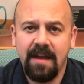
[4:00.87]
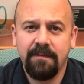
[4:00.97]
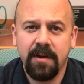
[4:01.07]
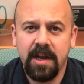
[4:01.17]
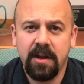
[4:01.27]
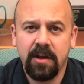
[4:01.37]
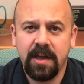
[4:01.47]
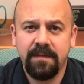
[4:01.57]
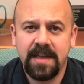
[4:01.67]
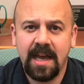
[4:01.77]
every year,
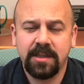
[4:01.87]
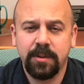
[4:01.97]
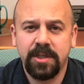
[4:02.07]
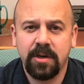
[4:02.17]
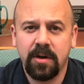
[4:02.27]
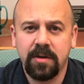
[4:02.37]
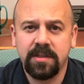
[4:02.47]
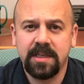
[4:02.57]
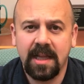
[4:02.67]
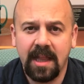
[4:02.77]
gift tax
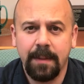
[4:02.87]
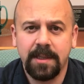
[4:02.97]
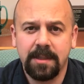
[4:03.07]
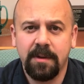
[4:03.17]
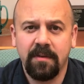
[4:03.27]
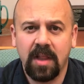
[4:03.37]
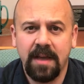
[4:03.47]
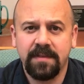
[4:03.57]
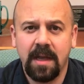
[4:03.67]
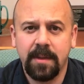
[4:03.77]
returns, and claiming some of your
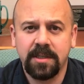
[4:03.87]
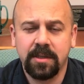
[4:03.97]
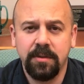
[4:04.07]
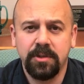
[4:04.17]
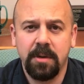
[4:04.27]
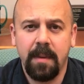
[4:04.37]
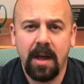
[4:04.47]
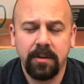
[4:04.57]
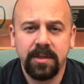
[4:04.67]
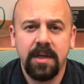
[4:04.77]
lifetime exclusion
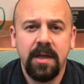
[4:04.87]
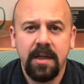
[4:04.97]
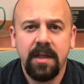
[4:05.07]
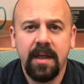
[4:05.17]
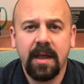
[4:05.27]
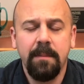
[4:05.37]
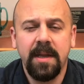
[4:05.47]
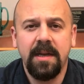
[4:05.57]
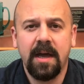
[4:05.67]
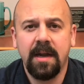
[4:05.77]
amount, it can be
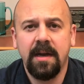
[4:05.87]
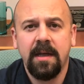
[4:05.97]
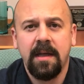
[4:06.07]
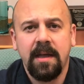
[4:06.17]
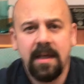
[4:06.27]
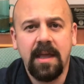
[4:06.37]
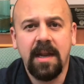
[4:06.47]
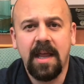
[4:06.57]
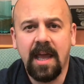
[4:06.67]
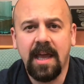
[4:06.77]
done
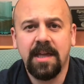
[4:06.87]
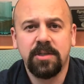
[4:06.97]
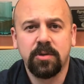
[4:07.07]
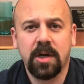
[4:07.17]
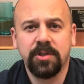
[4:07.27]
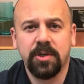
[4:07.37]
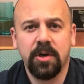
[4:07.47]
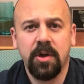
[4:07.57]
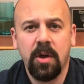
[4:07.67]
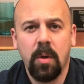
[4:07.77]
in a
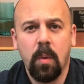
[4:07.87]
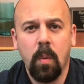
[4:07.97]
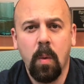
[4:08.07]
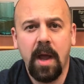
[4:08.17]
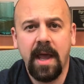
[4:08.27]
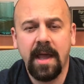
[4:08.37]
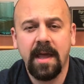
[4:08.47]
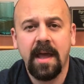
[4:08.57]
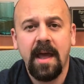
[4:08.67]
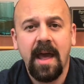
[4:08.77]
structured
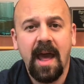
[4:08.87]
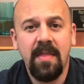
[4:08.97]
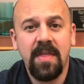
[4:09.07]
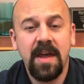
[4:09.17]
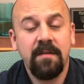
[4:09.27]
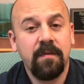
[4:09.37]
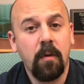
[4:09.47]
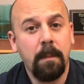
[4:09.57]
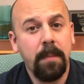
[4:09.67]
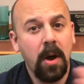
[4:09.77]
way. And then
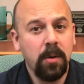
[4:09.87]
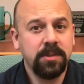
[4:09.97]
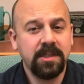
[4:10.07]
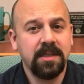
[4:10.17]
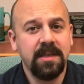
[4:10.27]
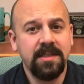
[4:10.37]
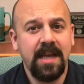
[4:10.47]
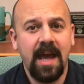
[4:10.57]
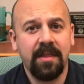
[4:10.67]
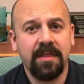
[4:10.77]
for
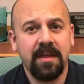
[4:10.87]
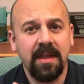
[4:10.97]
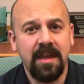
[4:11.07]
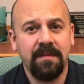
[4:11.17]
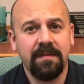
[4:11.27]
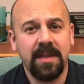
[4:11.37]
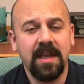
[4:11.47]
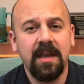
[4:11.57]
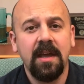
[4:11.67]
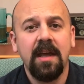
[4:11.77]
post-death gifting,